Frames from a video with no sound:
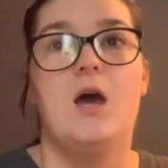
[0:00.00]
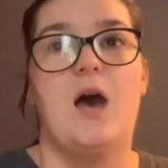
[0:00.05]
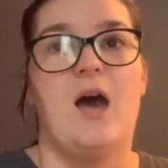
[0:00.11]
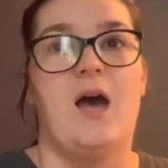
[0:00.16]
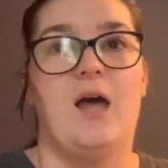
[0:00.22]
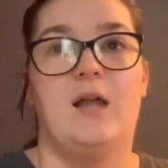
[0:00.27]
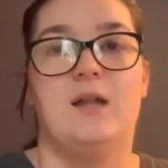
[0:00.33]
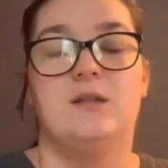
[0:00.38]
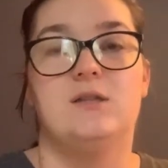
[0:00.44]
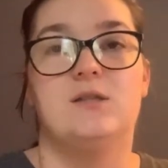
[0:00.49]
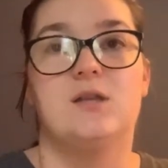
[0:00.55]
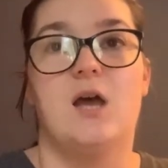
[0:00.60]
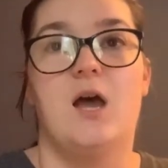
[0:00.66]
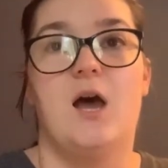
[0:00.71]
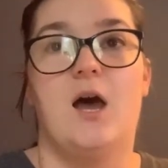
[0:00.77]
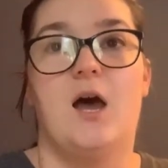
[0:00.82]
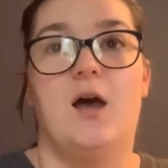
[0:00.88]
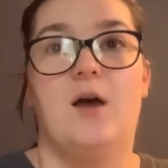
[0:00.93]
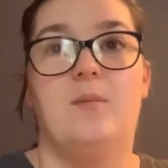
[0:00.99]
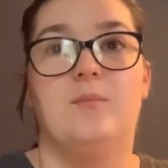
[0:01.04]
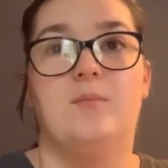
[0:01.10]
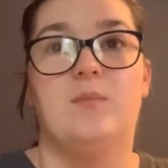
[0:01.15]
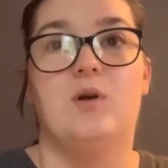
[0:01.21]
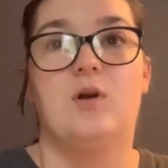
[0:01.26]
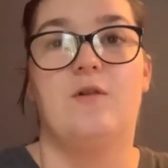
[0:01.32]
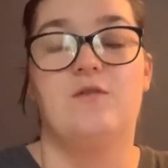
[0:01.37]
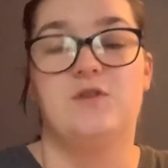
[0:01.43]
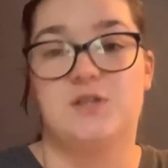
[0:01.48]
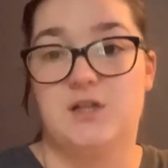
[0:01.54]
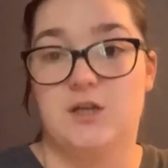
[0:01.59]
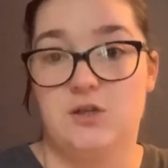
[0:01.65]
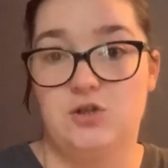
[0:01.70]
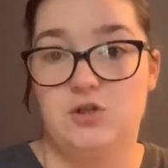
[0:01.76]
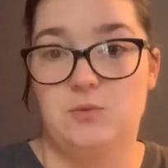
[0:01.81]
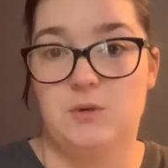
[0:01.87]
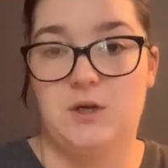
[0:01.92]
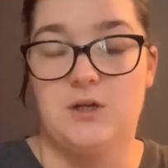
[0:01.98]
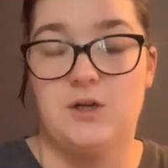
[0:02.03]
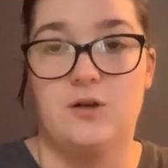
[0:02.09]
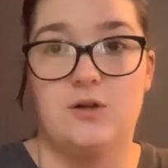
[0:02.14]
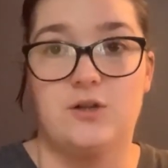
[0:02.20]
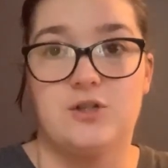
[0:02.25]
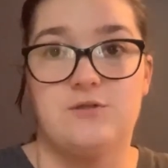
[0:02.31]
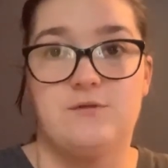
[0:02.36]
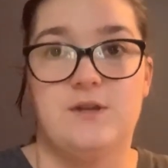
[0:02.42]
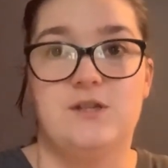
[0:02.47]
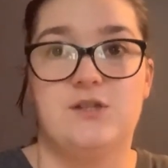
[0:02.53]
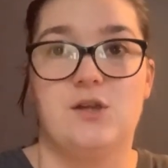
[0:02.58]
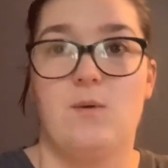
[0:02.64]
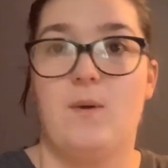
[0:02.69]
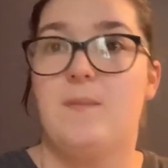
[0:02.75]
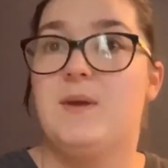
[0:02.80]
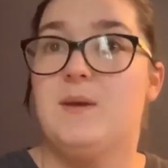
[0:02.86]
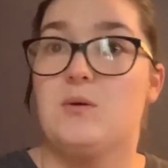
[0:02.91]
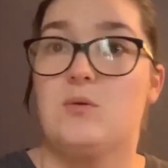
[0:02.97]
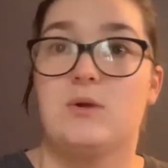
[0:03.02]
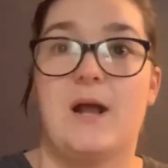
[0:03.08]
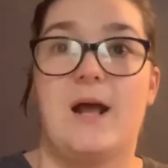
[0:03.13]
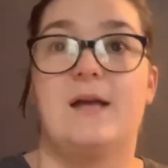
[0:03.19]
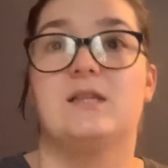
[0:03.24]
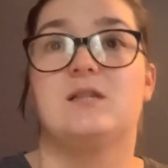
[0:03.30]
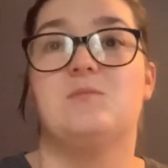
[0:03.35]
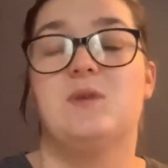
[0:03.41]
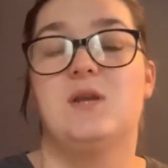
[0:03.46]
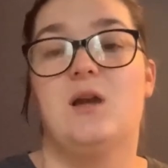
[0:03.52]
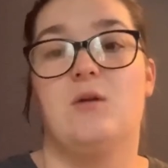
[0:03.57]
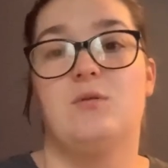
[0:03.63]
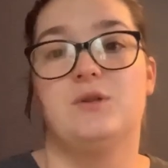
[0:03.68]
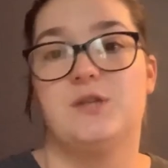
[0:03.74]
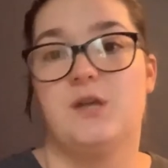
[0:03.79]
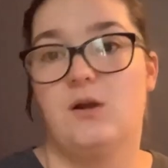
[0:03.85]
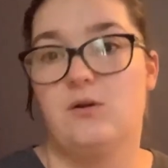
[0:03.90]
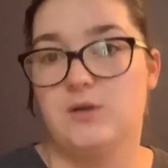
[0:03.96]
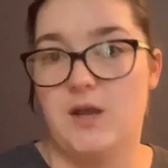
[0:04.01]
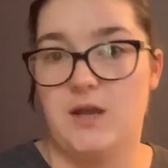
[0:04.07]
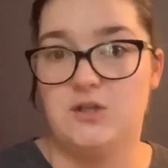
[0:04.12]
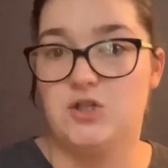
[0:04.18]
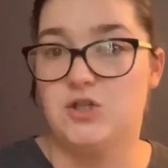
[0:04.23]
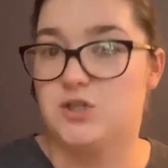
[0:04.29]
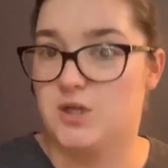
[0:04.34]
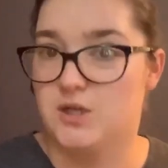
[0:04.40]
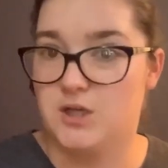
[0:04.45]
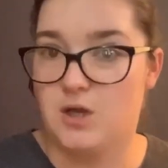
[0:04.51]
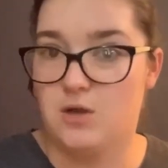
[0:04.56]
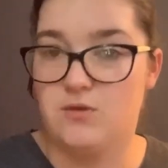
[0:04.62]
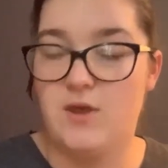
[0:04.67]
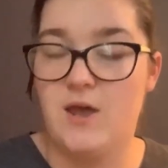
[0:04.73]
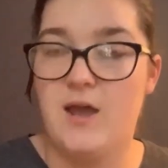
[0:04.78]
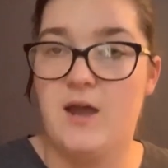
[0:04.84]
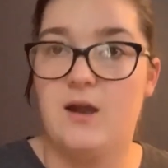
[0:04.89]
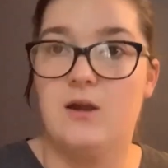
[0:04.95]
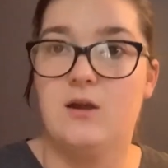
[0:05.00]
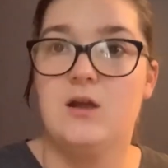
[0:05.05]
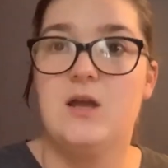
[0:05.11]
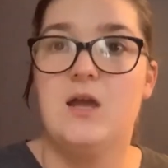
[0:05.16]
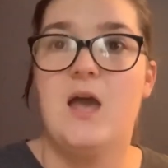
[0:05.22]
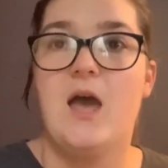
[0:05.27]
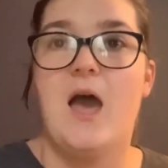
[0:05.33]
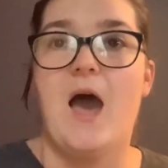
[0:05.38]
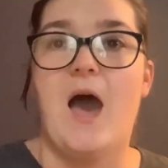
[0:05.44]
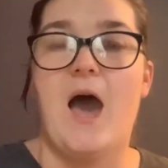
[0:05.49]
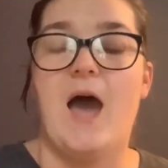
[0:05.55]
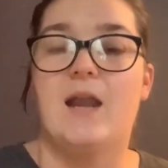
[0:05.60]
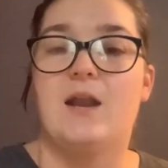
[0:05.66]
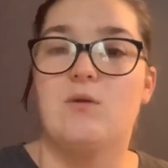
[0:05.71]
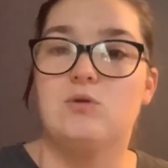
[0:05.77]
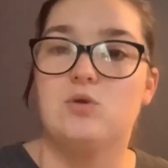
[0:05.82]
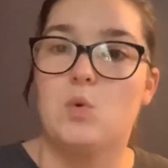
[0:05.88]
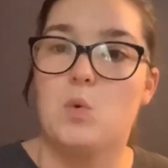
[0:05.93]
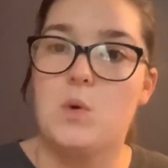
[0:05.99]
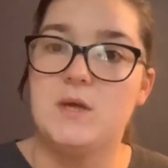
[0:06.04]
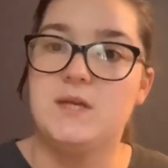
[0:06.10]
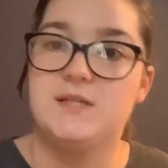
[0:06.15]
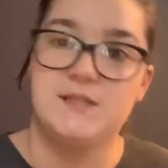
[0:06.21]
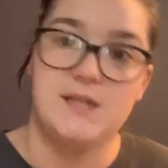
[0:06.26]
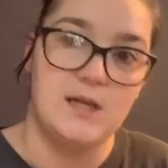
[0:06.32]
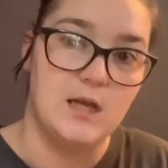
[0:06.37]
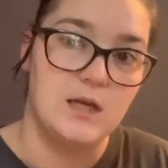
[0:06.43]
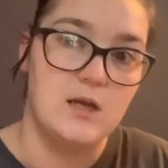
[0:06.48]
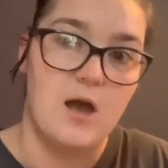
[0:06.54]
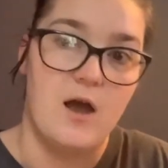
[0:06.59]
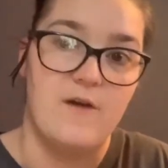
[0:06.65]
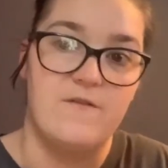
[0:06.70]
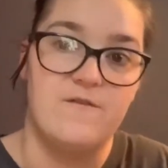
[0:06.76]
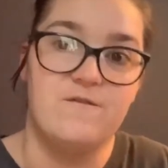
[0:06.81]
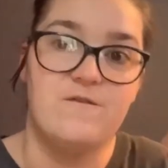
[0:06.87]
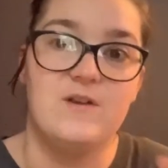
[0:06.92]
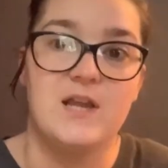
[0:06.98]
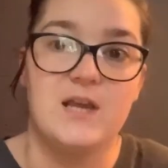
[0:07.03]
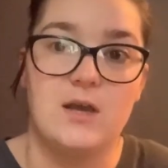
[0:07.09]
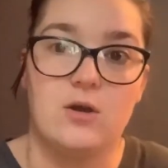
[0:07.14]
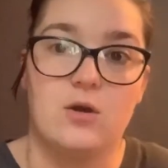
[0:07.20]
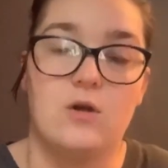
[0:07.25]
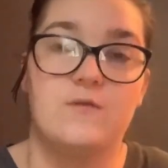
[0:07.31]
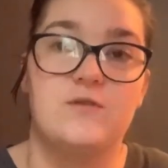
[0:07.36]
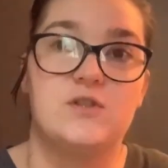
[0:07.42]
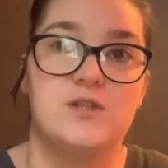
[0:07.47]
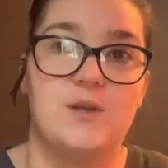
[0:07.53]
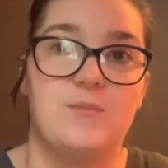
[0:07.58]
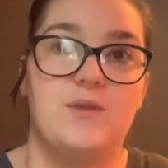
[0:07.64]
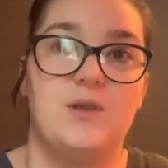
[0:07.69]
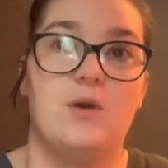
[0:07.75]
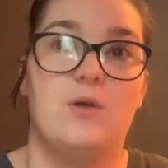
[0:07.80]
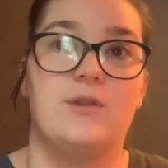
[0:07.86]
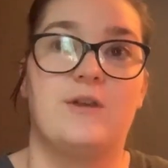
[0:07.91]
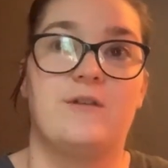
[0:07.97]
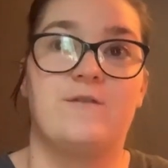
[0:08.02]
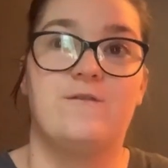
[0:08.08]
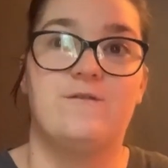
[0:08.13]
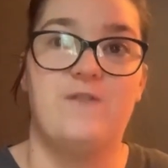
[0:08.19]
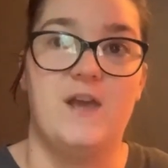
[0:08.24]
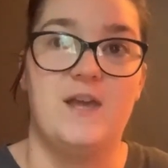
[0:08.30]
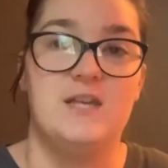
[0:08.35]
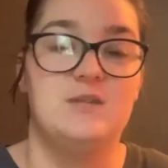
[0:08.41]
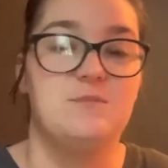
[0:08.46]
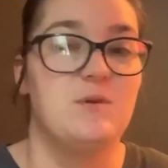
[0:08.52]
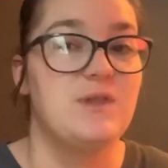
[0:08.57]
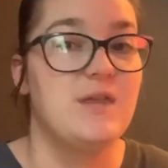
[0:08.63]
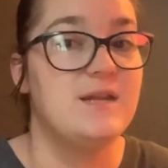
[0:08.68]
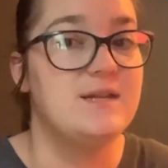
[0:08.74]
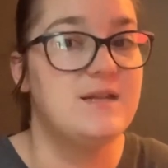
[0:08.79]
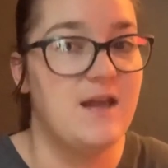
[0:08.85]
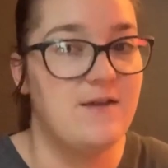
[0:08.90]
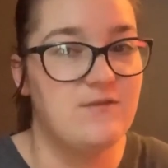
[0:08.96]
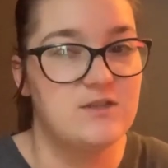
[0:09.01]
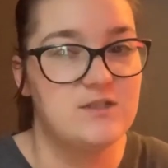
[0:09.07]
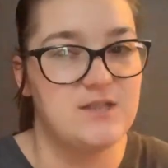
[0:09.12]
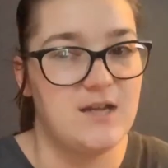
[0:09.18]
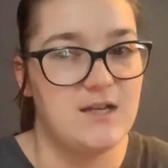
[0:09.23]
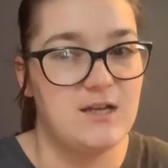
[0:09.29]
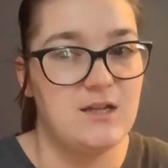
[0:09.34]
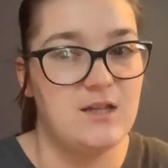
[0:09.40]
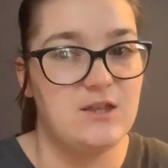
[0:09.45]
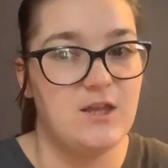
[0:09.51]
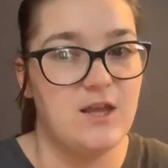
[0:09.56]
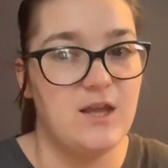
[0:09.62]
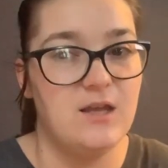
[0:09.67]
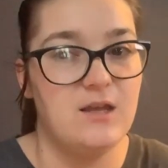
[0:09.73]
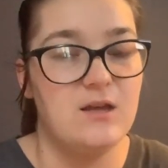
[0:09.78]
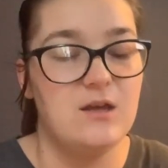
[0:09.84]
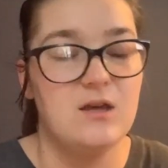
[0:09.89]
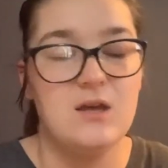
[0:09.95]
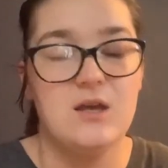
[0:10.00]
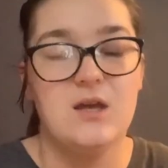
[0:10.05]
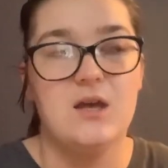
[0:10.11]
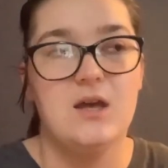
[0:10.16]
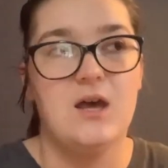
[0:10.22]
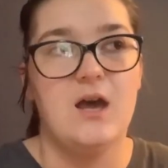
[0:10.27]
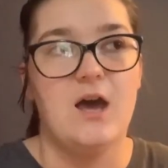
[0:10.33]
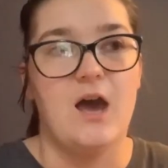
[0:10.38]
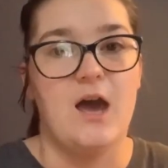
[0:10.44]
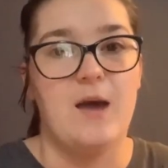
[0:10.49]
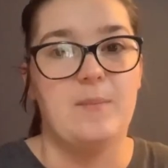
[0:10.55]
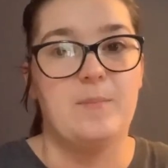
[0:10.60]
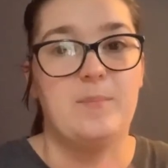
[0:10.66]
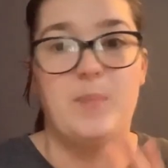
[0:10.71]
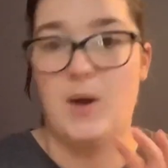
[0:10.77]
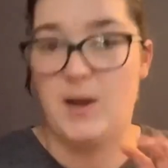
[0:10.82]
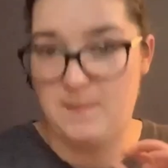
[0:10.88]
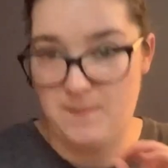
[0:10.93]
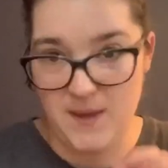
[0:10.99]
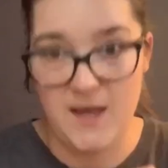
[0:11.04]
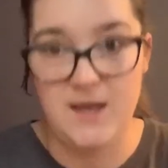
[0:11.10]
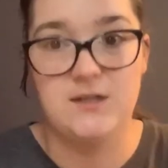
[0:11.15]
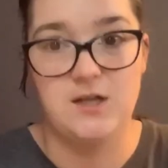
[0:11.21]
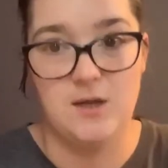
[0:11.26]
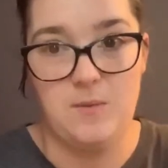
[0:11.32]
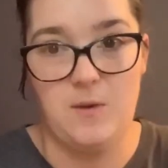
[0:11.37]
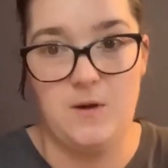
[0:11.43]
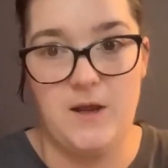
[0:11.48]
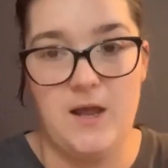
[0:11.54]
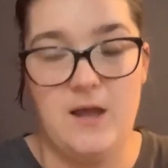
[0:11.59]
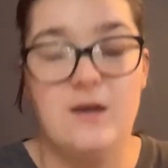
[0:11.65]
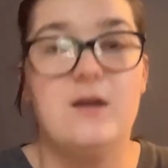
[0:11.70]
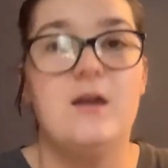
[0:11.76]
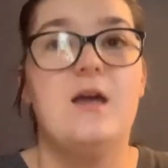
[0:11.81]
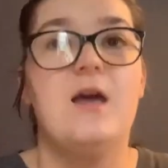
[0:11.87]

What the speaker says: And obviously, I used to work in a nursery, so when people would ask me, I would say, oh yeah, she's gonna go there. And I would always see like a flicker of something on their face, but they never said anything, but I picked up on it.